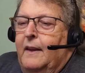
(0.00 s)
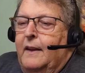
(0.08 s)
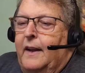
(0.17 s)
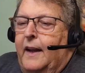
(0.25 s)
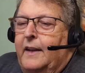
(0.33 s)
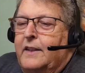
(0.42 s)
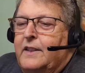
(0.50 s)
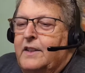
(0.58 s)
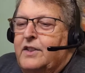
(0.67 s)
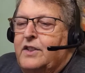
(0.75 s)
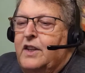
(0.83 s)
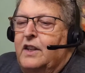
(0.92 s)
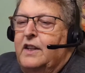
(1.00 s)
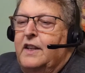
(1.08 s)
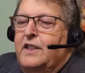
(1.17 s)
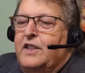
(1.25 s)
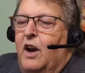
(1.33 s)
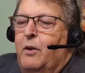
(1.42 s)
Katie says Chillie
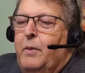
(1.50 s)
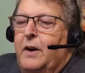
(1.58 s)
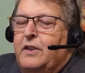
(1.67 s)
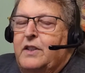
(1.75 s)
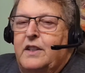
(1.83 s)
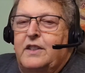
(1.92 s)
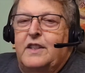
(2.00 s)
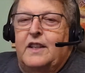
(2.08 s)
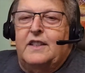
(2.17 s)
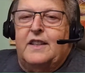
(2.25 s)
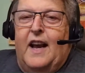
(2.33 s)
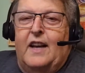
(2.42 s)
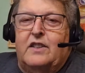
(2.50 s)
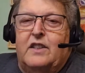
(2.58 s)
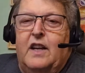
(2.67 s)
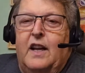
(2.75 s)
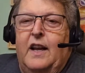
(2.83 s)
is almost at 6,000.